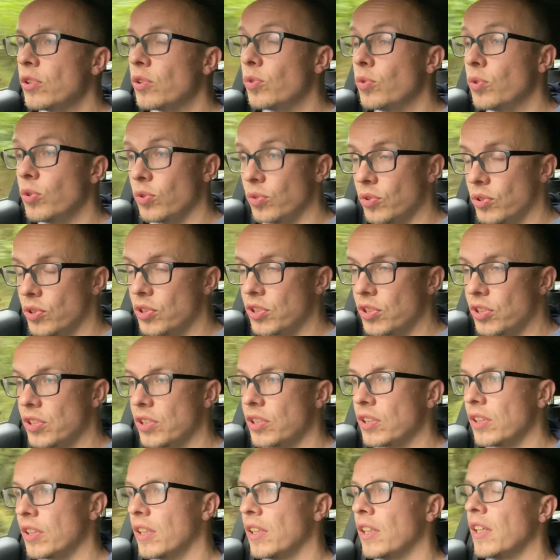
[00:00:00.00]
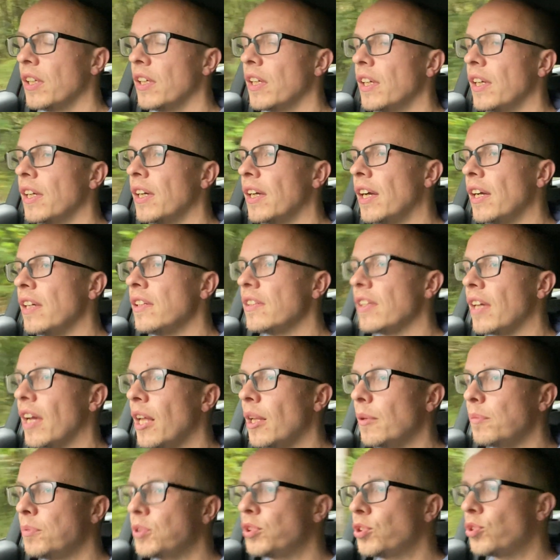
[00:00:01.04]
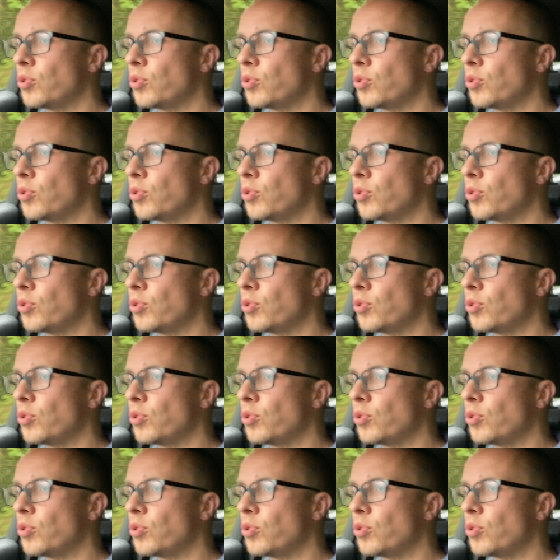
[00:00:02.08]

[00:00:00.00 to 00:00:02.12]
roots and helps